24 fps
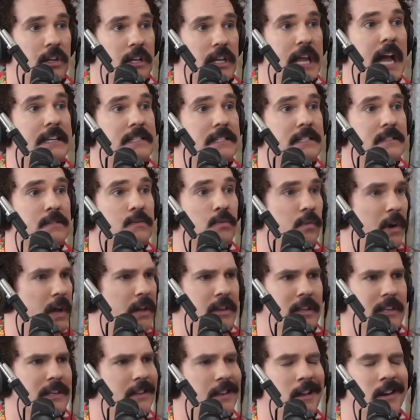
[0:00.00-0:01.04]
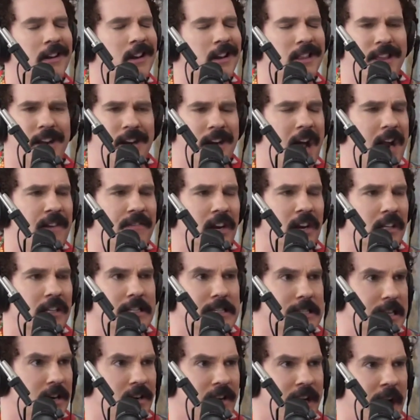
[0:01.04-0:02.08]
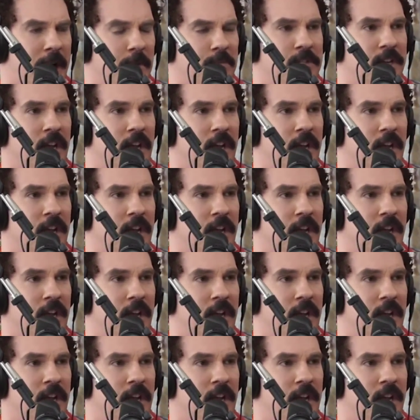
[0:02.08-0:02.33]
Yes. They're not even going to list their names.